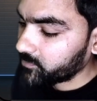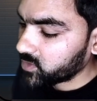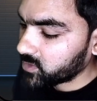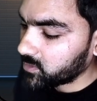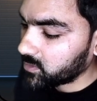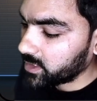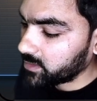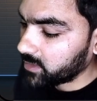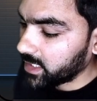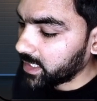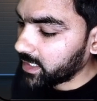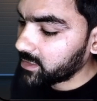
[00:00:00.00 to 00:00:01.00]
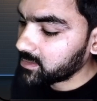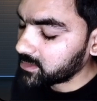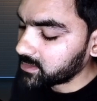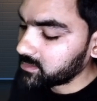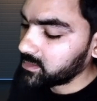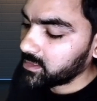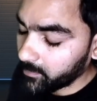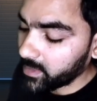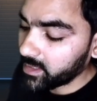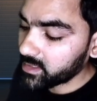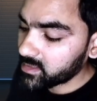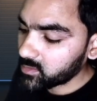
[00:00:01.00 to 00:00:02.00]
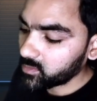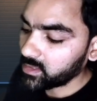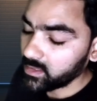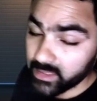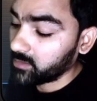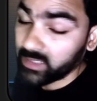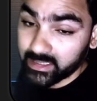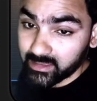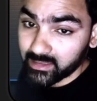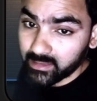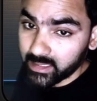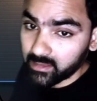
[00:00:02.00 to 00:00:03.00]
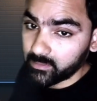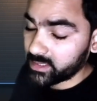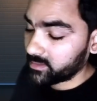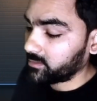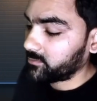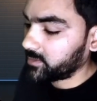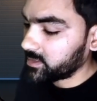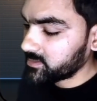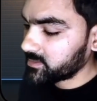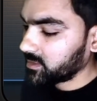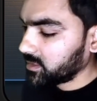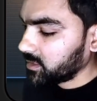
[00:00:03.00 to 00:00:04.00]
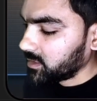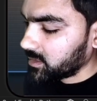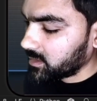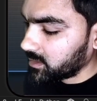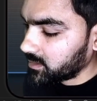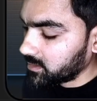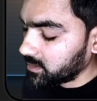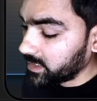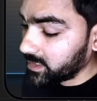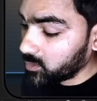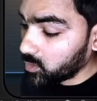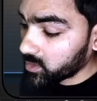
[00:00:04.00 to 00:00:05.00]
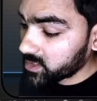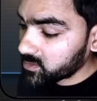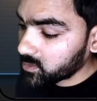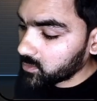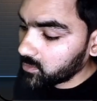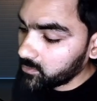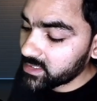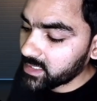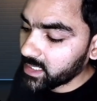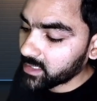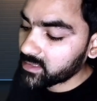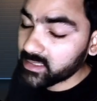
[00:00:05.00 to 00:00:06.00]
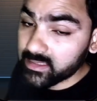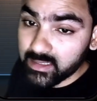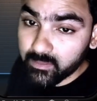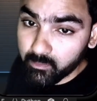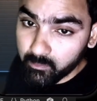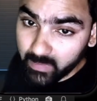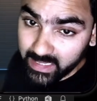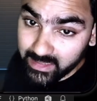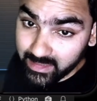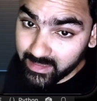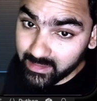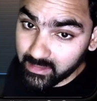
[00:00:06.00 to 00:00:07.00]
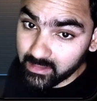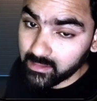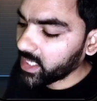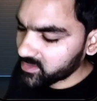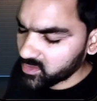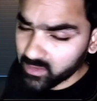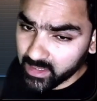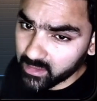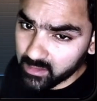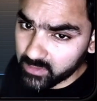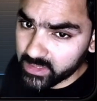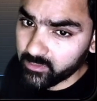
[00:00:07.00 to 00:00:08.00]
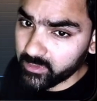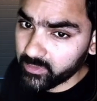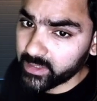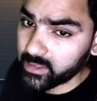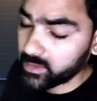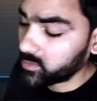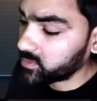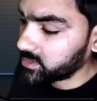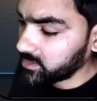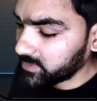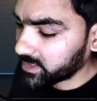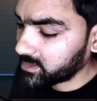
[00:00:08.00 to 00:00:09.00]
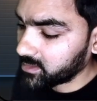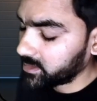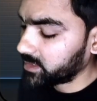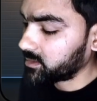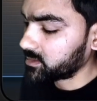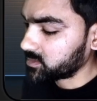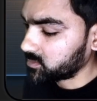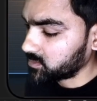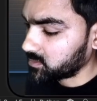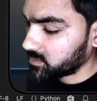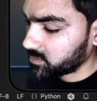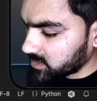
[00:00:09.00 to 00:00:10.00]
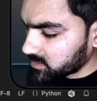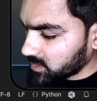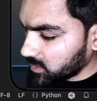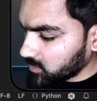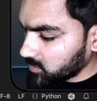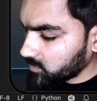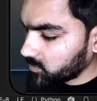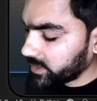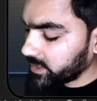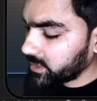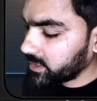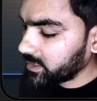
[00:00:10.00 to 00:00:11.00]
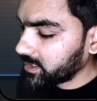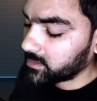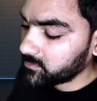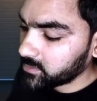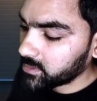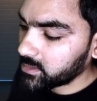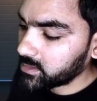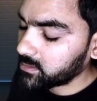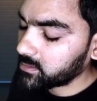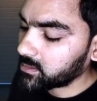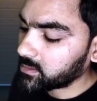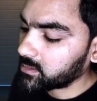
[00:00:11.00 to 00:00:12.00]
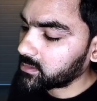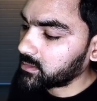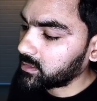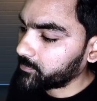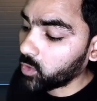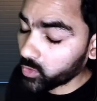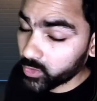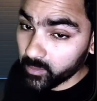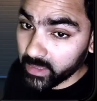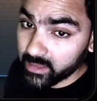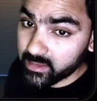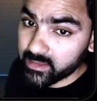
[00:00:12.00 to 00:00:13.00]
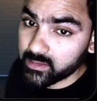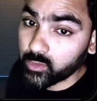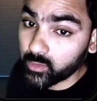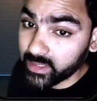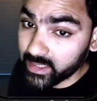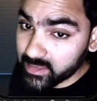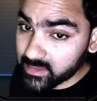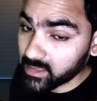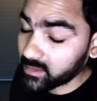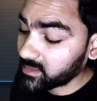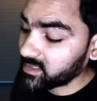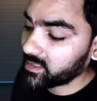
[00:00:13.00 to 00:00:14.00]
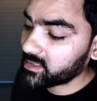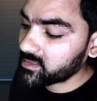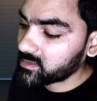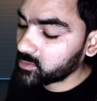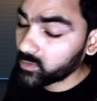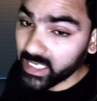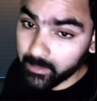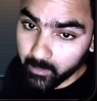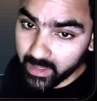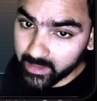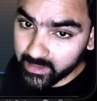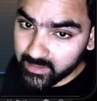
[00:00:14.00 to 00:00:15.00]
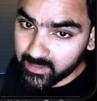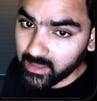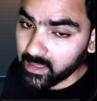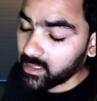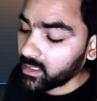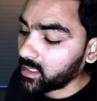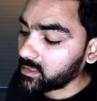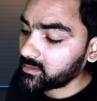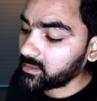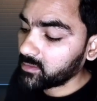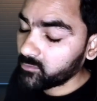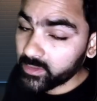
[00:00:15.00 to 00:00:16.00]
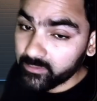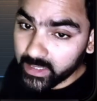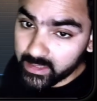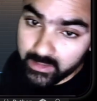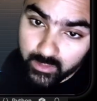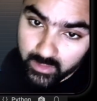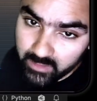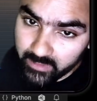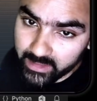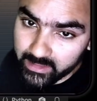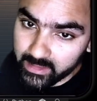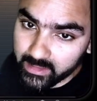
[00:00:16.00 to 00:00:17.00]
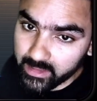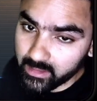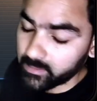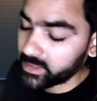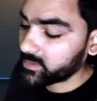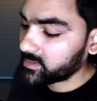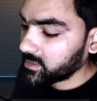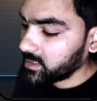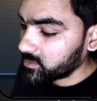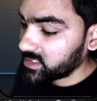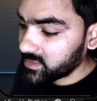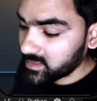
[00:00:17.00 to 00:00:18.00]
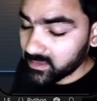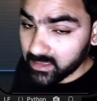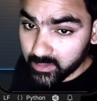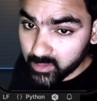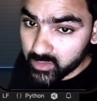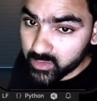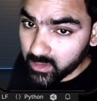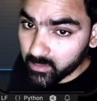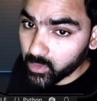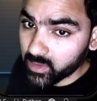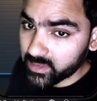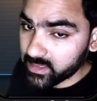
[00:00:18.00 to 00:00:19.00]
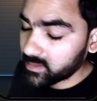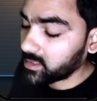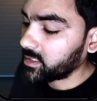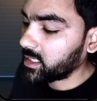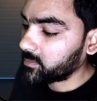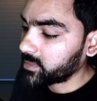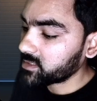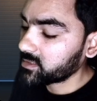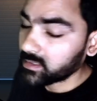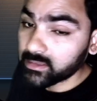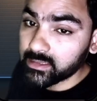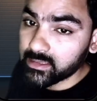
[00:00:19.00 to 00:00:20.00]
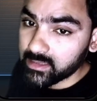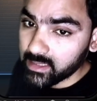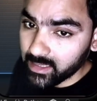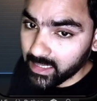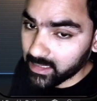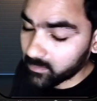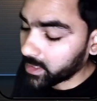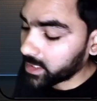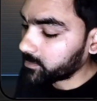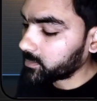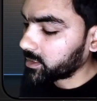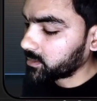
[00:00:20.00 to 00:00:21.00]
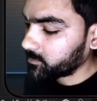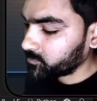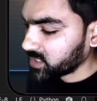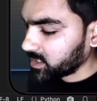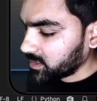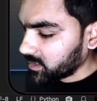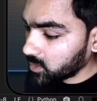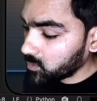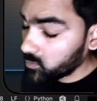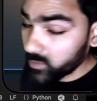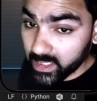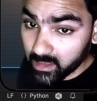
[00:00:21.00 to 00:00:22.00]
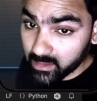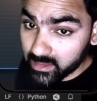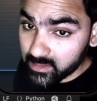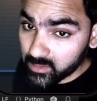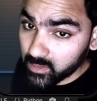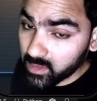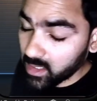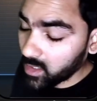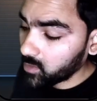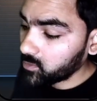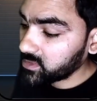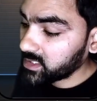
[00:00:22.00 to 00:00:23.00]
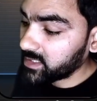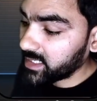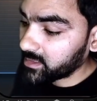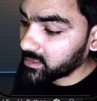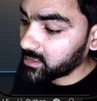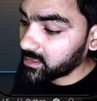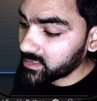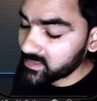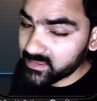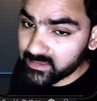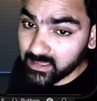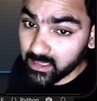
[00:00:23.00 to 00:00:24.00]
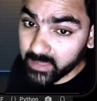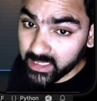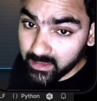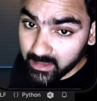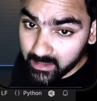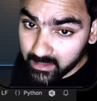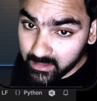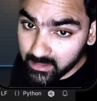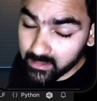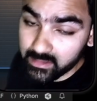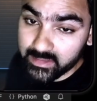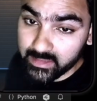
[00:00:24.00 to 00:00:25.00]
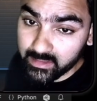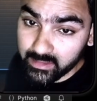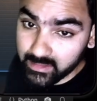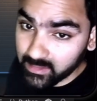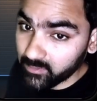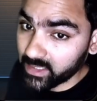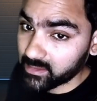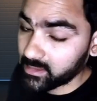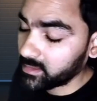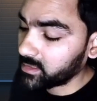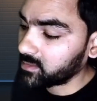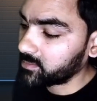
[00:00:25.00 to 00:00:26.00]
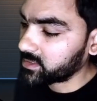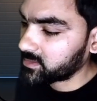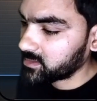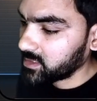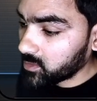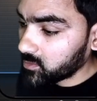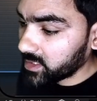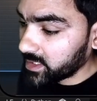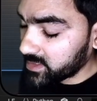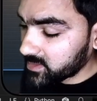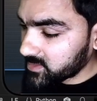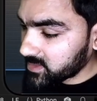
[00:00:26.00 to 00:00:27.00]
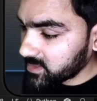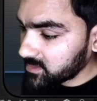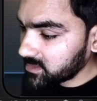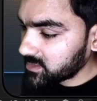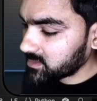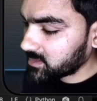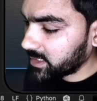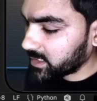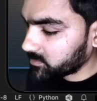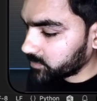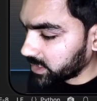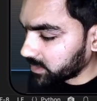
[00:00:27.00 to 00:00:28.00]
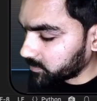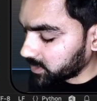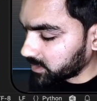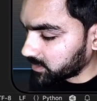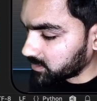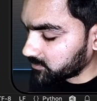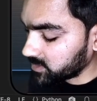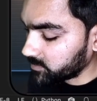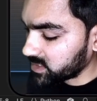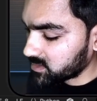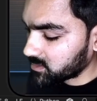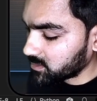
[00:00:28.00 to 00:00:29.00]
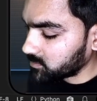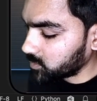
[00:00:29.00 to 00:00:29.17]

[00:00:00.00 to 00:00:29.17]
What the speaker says: So it will add that embeddings to the vector database reference, and a doc store which acts as a metadata, actual data which we feed it to the vector data store. That's how we convert our documents to text and text to embeddings, and then we feed it to the vector database. So this is the usual process that happens in this RAG pipeline. Now we understood how the data is coming and sitting in the vector database. Now let's see this RAG pipeline of the Mistral